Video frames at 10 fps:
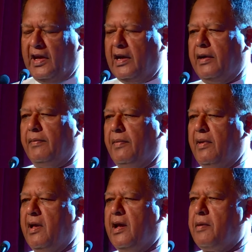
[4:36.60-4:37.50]
the
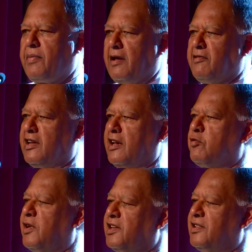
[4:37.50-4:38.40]
private
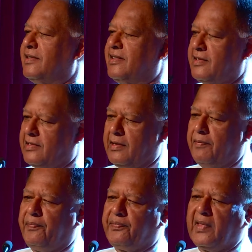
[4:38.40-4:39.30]
education
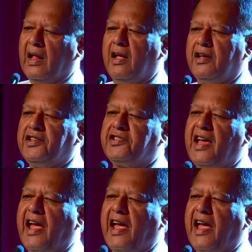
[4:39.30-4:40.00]
system is the